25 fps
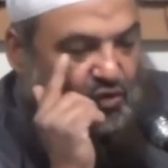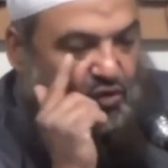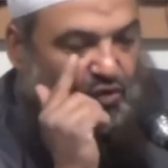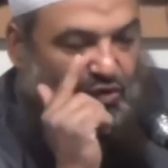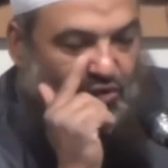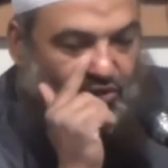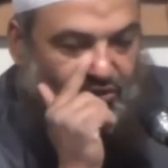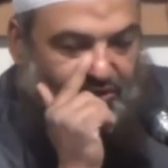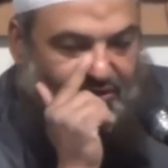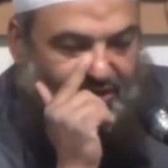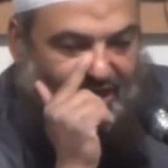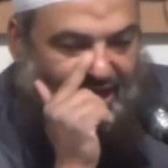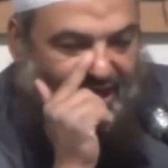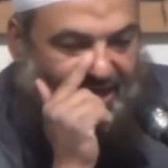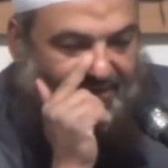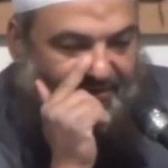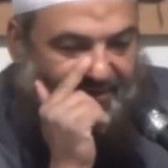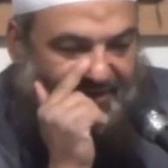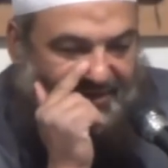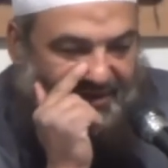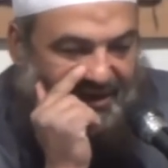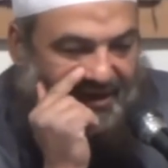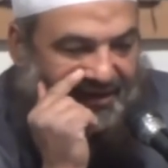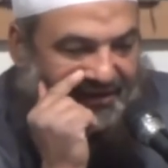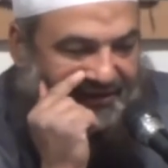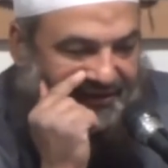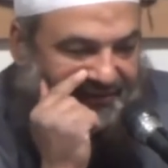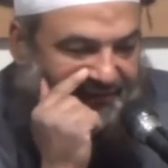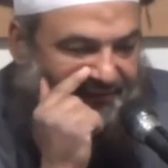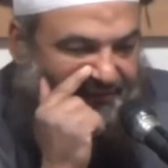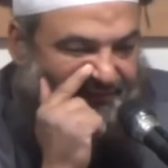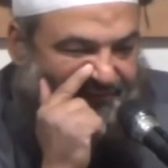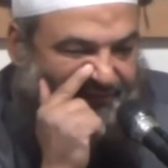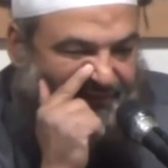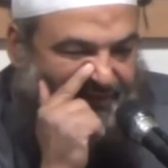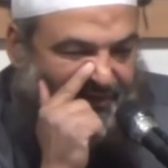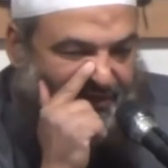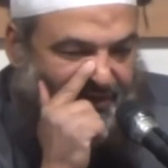called
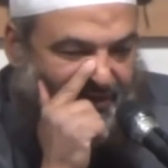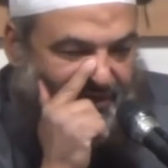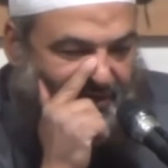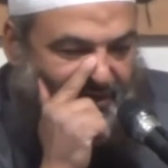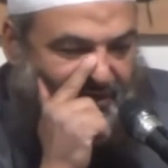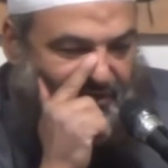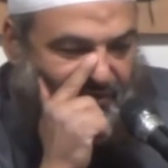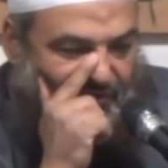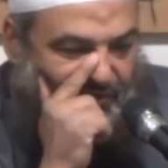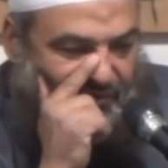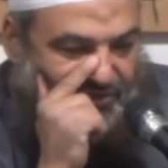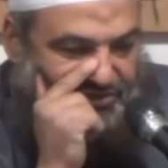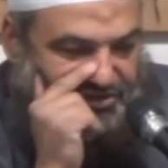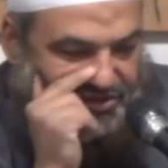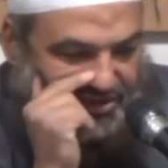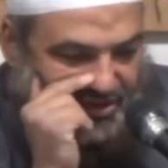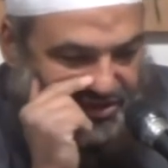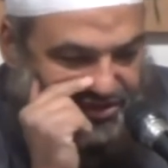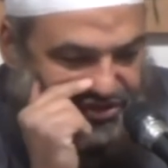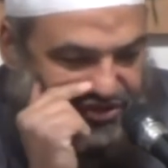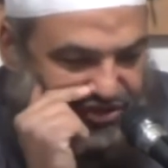Al-Manar, which